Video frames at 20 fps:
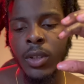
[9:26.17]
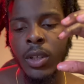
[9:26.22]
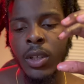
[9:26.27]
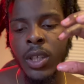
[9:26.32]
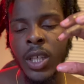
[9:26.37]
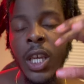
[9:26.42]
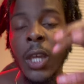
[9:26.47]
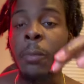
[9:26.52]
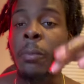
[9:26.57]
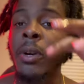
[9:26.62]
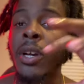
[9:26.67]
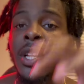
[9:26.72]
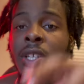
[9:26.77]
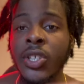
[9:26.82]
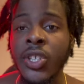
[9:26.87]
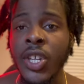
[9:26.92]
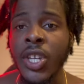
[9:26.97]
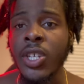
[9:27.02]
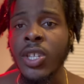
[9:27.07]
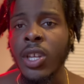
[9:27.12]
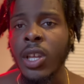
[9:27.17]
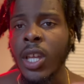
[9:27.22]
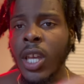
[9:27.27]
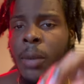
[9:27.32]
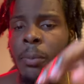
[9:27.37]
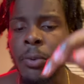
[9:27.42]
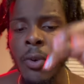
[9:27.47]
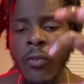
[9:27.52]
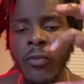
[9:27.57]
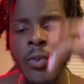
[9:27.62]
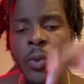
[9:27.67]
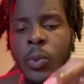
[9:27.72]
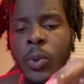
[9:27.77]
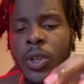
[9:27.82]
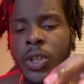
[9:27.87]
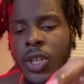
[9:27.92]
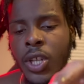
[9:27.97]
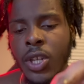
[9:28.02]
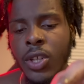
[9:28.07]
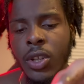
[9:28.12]
Keep it consistent. Keep your food
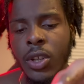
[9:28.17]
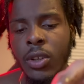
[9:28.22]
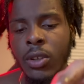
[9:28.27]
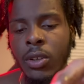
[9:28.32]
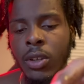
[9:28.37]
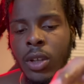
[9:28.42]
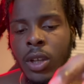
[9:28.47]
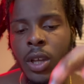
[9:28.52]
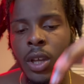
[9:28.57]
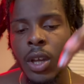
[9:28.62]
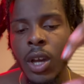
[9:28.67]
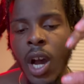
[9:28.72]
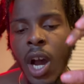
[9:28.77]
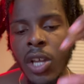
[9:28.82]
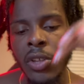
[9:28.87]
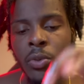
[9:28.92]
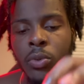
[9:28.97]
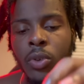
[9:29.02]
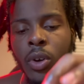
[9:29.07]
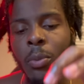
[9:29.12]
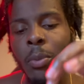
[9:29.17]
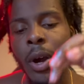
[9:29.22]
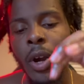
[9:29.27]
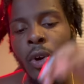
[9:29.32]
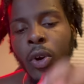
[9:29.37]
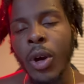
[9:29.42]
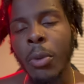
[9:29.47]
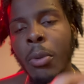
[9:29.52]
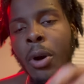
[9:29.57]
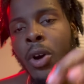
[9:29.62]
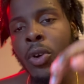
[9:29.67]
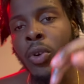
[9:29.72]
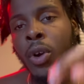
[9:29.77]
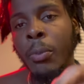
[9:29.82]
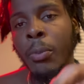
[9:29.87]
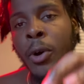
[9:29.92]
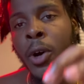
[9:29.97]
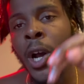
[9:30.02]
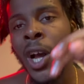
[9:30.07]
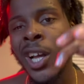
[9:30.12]
consistent. How you know my grandma and
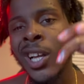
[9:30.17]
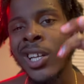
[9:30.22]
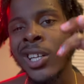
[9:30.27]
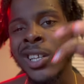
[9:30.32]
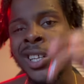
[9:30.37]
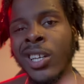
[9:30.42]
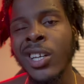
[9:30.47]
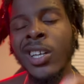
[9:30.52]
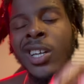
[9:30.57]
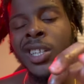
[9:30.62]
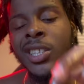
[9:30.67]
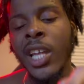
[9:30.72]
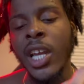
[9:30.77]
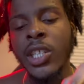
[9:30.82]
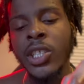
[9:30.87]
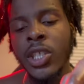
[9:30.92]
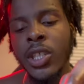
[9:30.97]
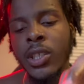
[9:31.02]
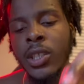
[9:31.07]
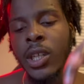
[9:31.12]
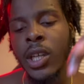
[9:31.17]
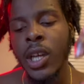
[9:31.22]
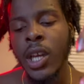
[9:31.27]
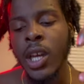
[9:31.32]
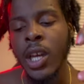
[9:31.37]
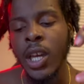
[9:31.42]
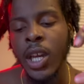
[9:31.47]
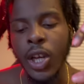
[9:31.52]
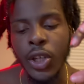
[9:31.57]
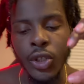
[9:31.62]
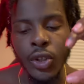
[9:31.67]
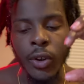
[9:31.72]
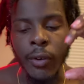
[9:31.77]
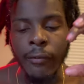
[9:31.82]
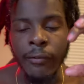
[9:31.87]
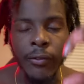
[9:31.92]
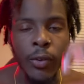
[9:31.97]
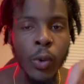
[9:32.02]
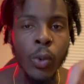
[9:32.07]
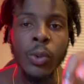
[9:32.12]
grandpa got a good connection? Because their
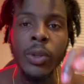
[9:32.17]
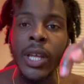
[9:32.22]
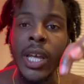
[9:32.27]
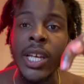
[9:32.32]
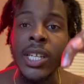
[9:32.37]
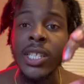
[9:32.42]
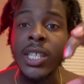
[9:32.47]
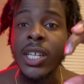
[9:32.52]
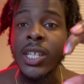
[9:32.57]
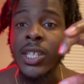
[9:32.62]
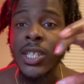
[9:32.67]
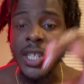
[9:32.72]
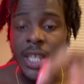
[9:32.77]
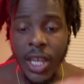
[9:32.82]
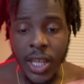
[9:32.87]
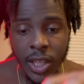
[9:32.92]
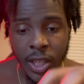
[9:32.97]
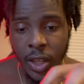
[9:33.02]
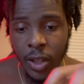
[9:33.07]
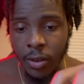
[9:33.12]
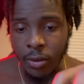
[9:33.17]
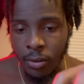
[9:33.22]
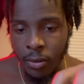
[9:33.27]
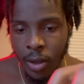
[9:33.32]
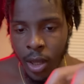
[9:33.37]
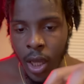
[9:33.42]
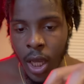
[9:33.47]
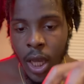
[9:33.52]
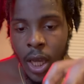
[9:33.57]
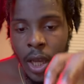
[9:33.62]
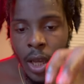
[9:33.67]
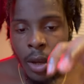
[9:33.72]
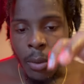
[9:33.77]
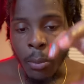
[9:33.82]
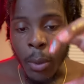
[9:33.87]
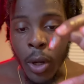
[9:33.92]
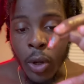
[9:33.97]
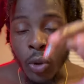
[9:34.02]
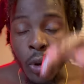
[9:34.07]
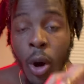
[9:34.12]
food is consistent. My
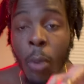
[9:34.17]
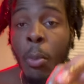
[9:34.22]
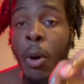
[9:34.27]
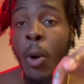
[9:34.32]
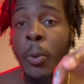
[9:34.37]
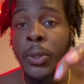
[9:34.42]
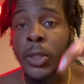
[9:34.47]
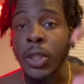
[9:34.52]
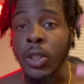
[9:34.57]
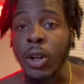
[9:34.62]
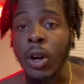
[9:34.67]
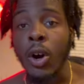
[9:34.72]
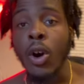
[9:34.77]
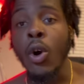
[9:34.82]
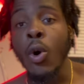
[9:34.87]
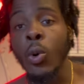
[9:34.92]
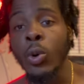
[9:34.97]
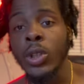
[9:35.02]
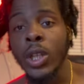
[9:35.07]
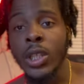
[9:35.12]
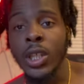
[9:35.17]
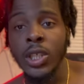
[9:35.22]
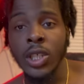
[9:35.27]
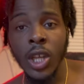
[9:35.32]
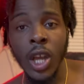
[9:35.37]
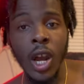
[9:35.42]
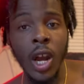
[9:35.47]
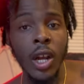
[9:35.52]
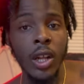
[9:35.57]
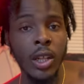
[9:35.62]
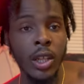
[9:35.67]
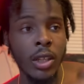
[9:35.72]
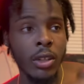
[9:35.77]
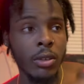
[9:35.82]
grandma was on a whole other side